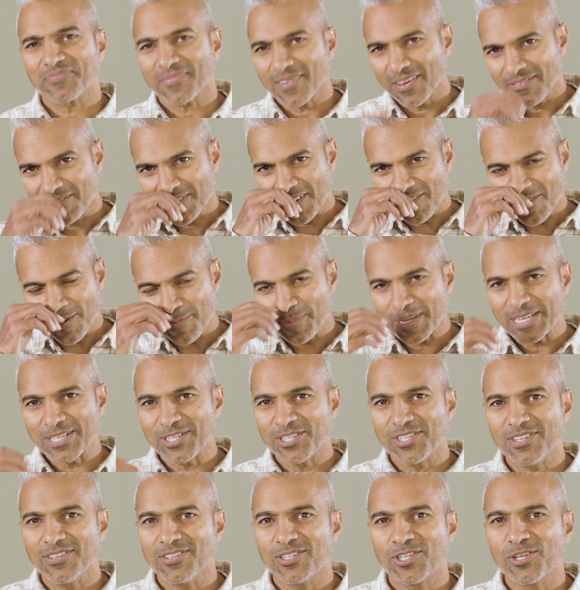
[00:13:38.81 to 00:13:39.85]
Have you ever been
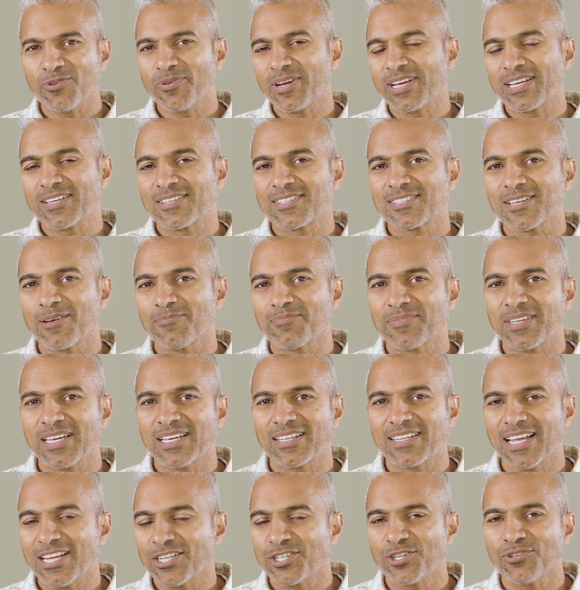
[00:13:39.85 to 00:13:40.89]
doing something
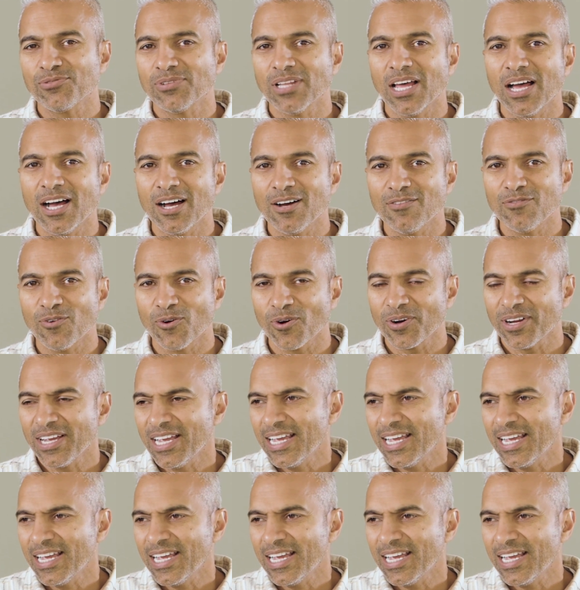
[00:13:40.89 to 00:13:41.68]
that you love, or